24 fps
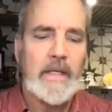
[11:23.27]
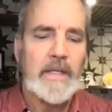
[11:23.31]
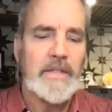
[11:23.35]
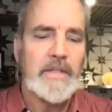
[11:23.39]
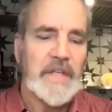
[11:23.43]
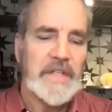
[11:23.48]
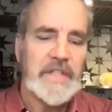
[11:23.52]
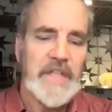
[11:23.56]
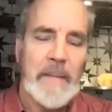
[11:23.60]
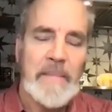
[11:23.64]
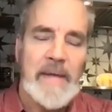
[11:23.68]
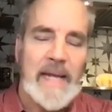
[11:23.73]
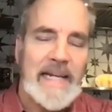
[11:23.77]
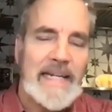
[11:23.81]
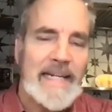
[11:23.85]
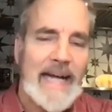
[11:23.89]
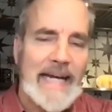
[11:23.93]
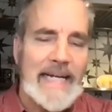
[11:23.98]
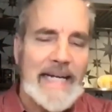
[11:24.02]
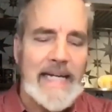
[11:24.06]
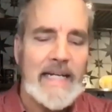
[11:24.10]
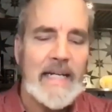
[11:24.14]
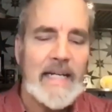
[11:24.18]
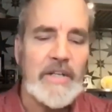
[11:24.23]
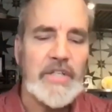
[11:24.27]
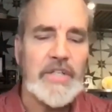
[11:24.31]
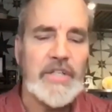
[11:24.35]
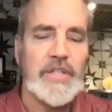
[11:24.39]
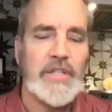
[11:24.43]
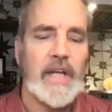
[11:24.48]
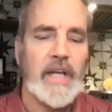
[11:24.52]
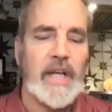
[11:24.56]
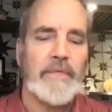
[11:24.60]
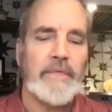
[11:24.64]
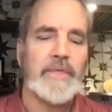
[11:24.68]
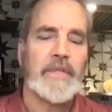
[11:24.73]
says, I'm igniting a
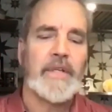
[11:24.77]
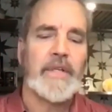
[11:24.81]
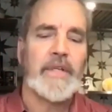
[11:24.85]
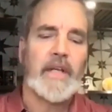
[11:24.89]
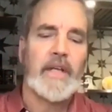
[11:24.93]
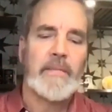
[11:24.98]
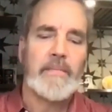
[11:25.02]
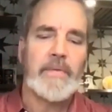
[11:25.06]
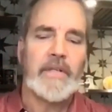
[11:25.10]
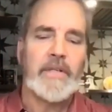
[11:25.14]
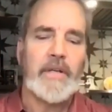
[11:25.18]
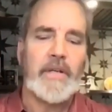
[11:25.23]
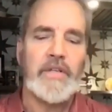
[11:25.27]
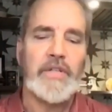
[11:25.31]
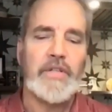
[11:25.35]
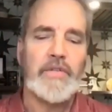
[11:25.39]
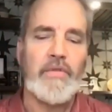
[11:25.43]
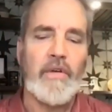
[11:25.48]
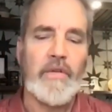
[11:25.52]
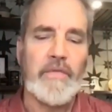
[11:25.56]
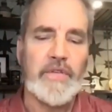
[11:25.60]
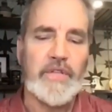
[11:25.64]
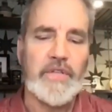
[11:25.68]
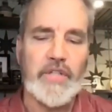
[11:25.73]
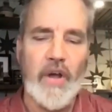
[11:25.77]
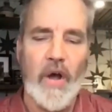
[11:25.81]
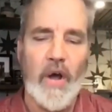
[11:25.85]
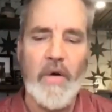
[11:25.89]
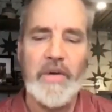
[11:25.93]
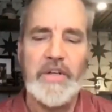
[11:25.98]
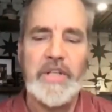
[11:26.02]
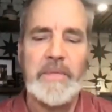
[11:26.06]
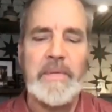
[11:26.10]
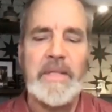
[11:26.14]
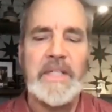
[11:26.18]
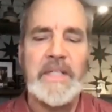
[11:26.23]
shift because you have
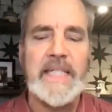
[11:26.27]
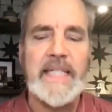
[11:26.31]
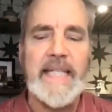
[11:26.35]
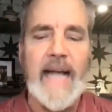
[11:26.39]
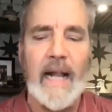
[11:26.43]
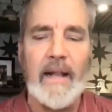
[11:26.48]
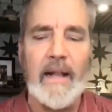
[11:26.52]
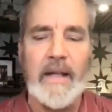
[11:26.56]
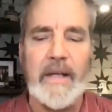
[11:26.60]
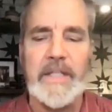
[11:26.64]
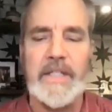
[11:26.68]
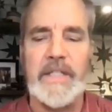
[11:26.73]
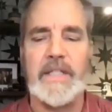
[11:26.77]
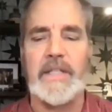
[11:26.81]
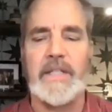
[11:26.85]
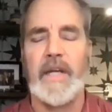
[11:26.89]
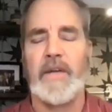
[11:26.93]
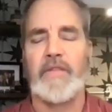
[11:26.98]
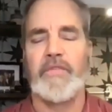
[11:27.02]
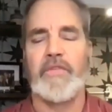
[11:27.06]
shown to be zealous